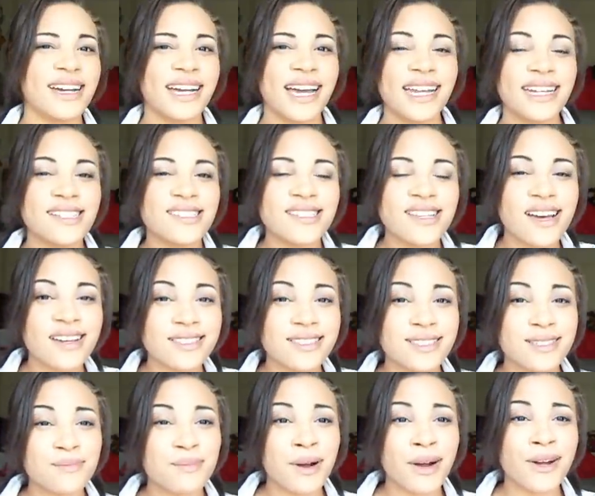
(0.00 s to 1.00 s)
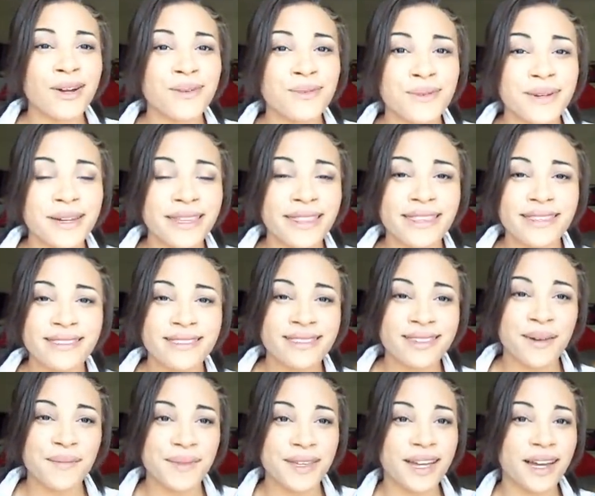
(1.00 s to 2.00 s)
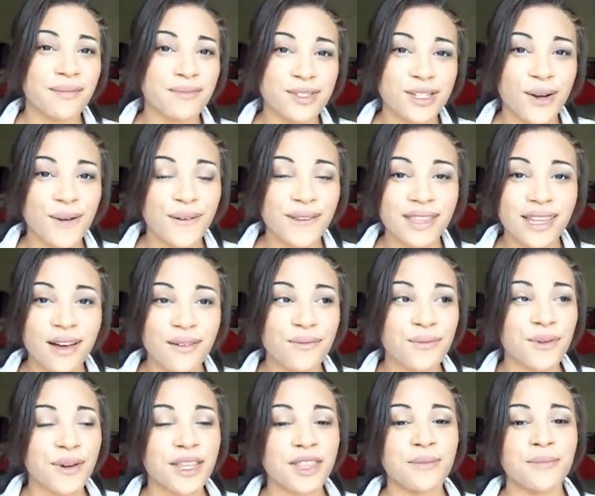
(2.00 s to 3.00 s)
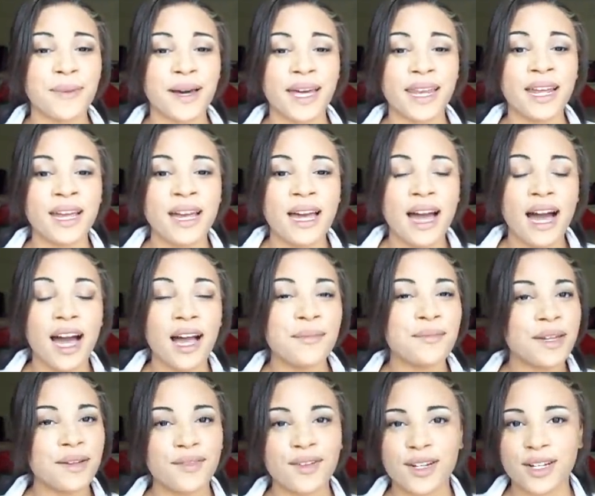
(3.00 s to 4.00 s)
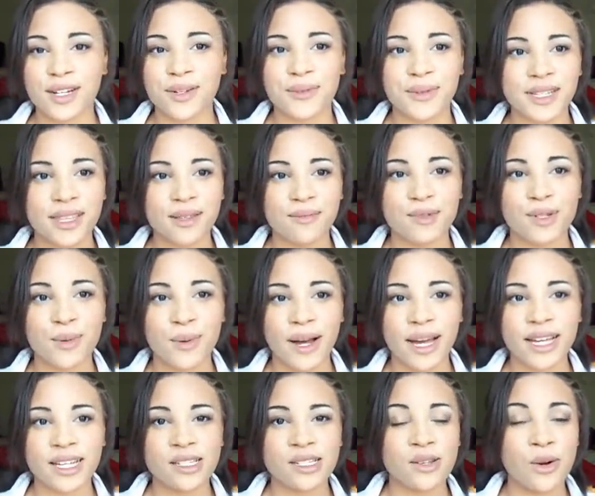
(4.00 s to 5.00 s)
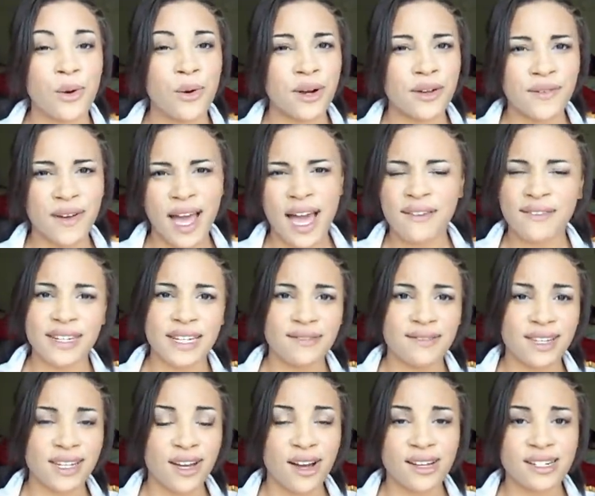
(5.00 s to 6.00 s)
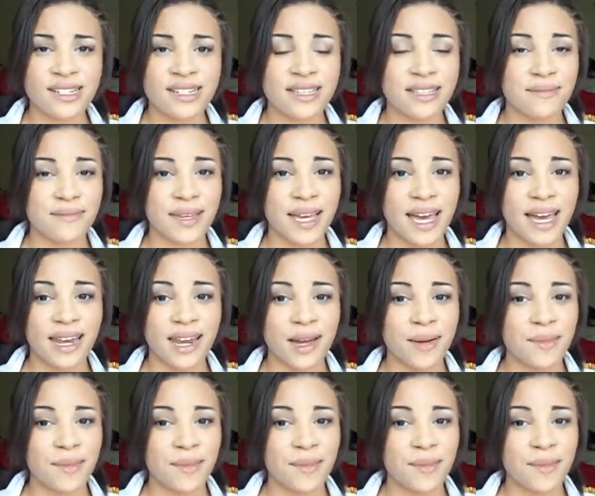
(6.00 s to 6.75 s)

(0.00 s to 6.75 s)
Kind of sucks to part with something I'm so in love with, but I'm never going to read them twice, or if I haven't even gotten to them yet,